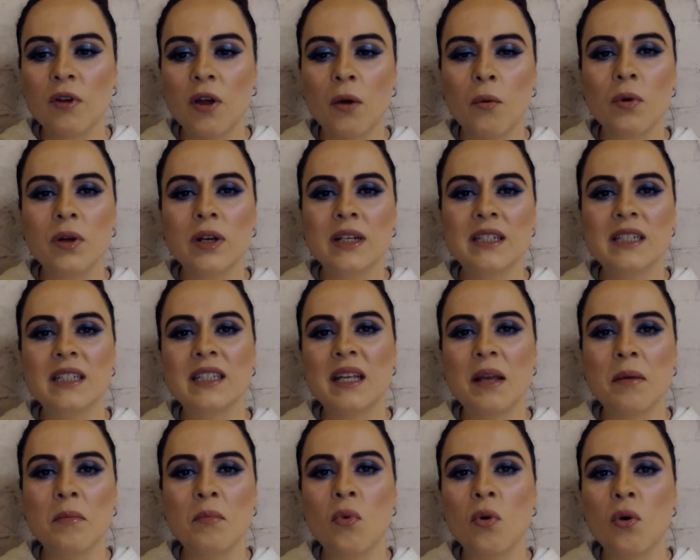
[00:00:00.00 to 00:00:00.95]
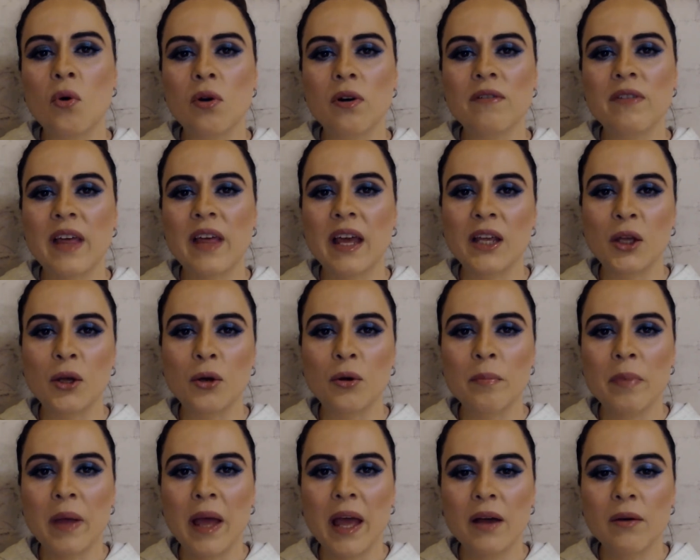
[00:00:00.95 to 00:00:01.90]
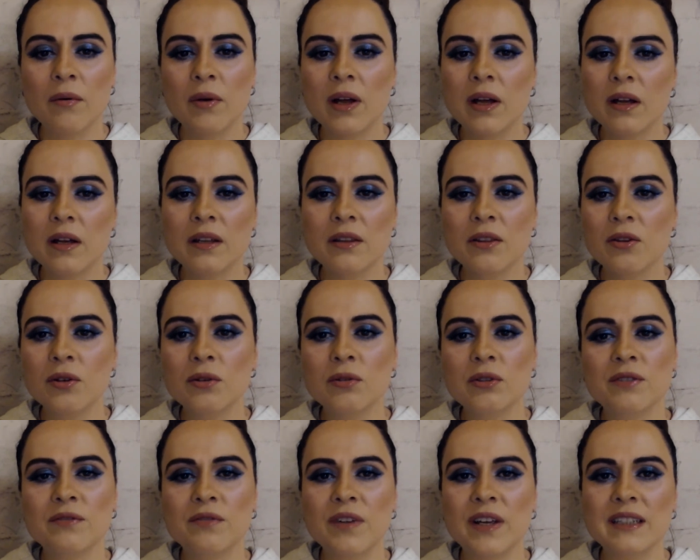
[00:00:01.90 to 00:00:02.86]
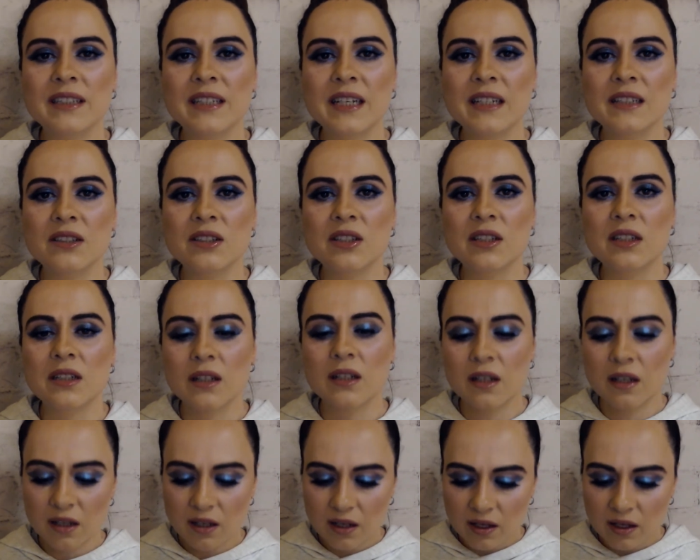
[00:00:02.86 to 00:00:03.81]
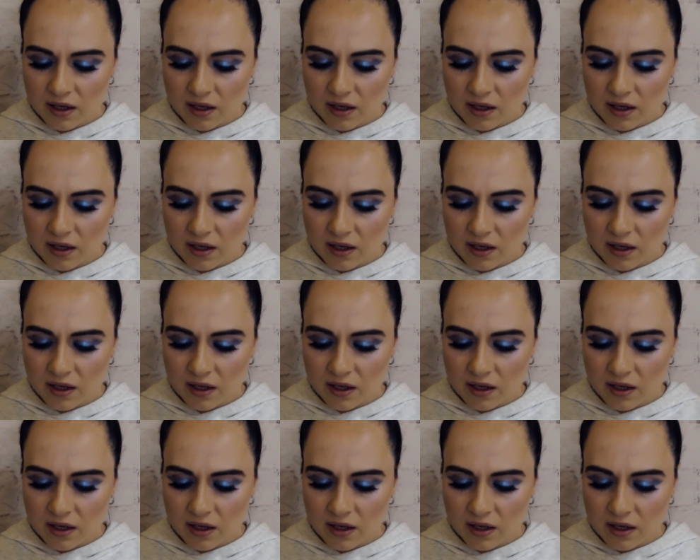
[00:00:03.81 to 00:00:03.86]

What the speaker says: I wanted to see more of that girl power. I thought it was fantastic.